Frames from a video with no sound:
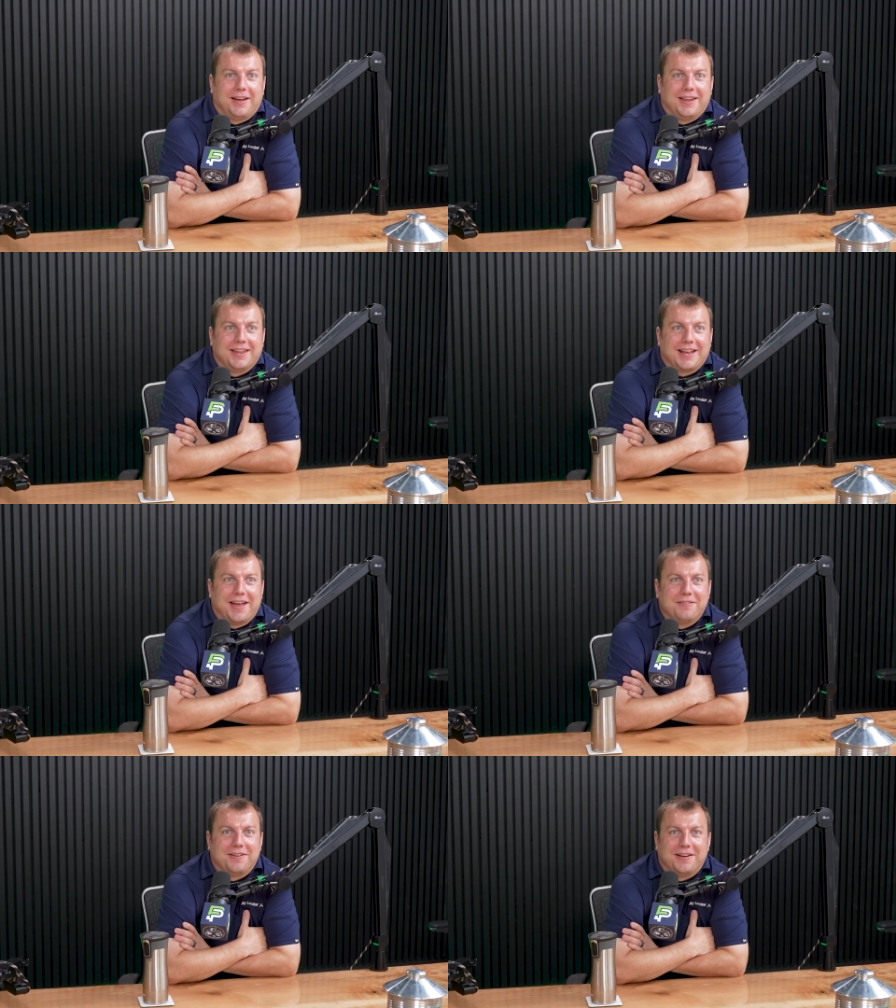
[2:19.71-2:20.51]
I think,
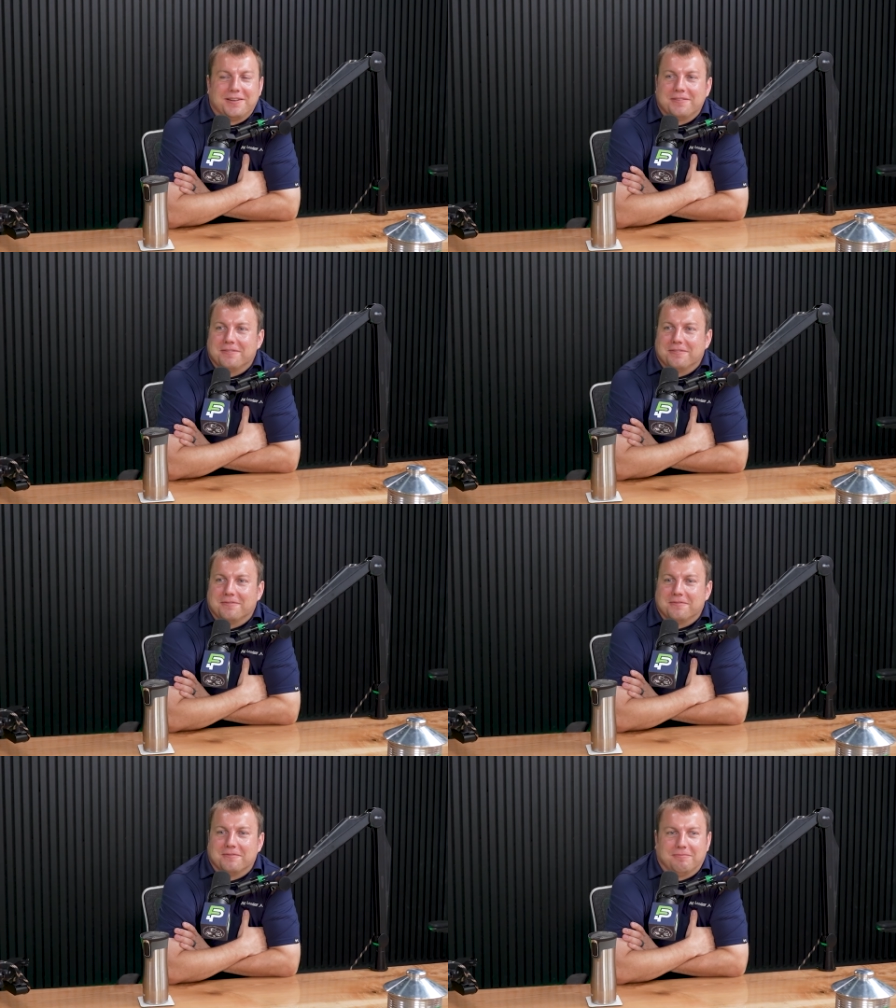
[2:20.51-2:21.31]
have it on
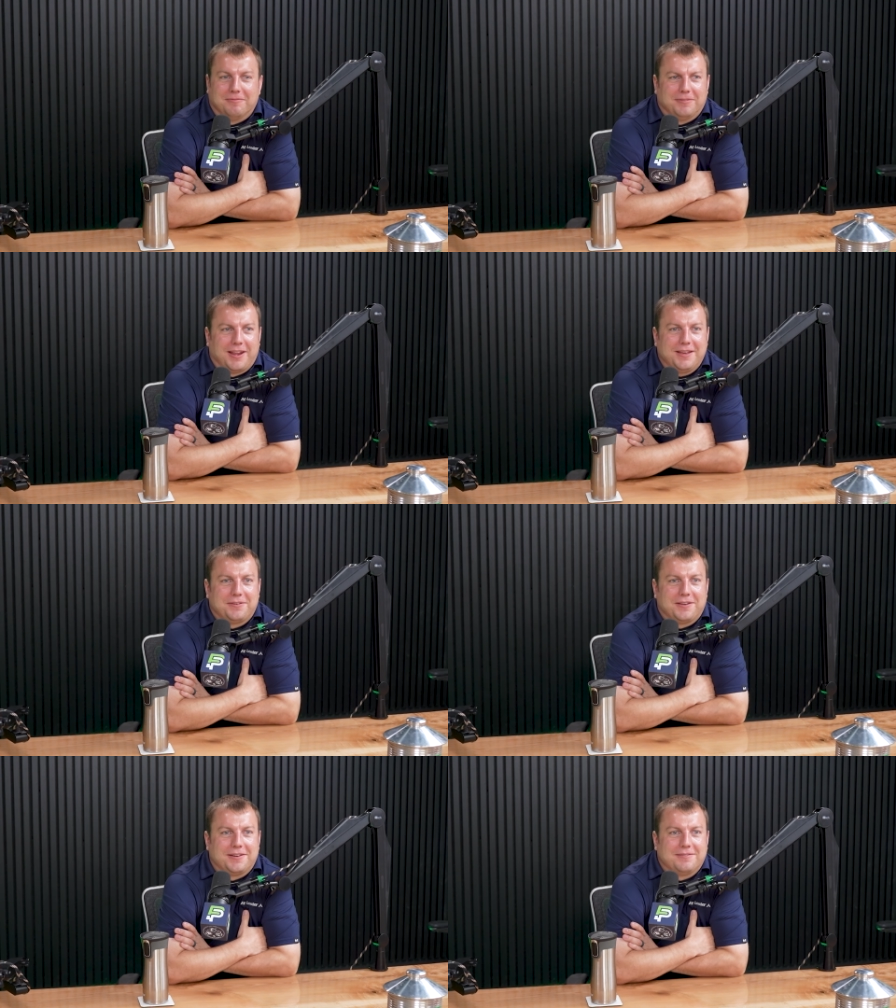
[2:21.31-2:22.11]
I think it
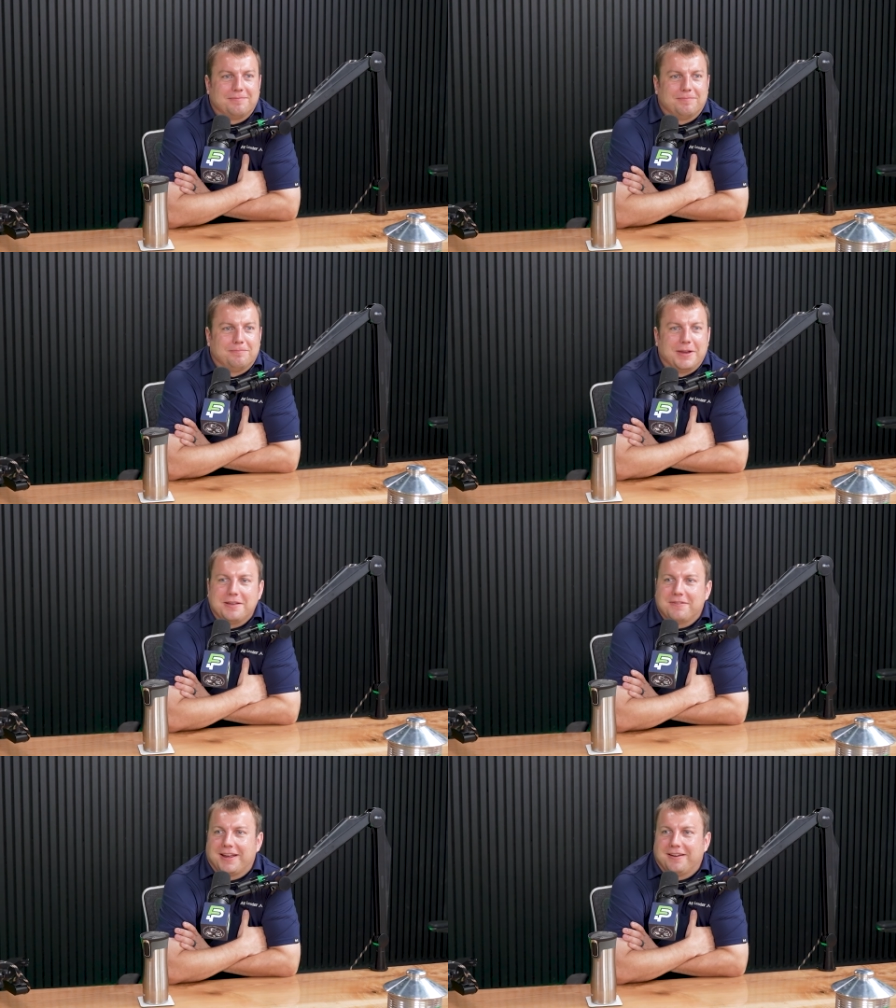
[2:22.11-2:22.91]
was a
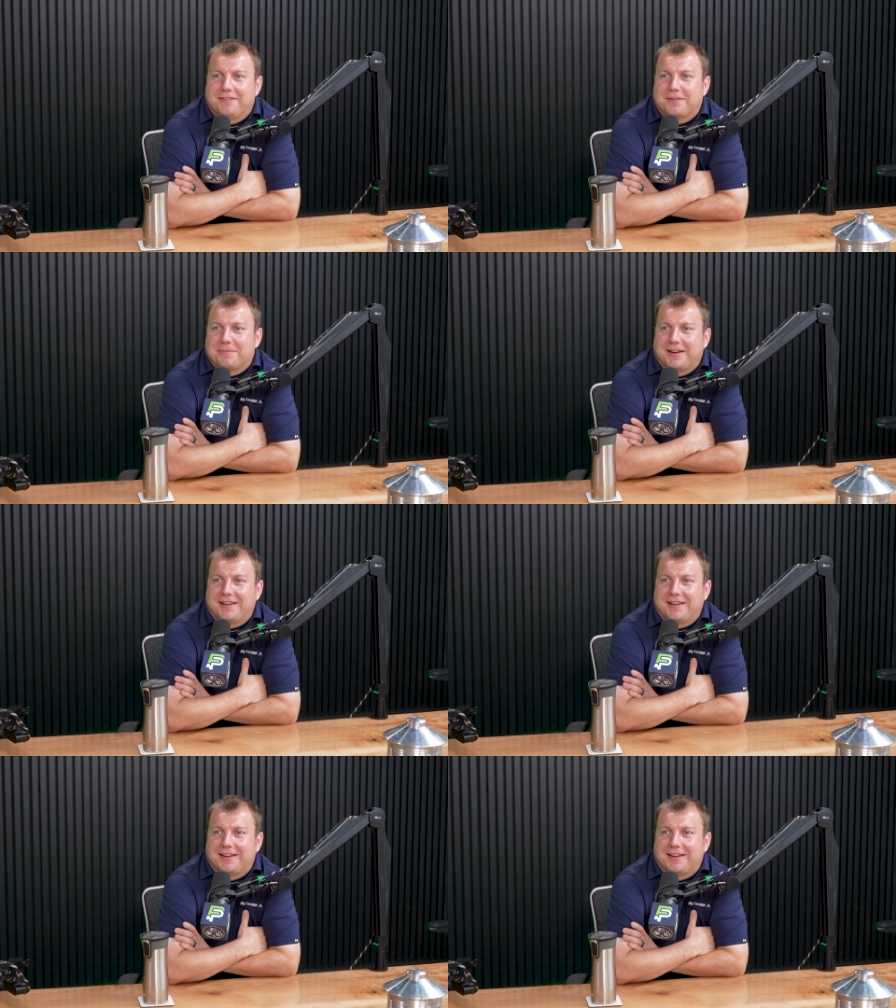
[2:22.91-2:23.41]
minivan or something.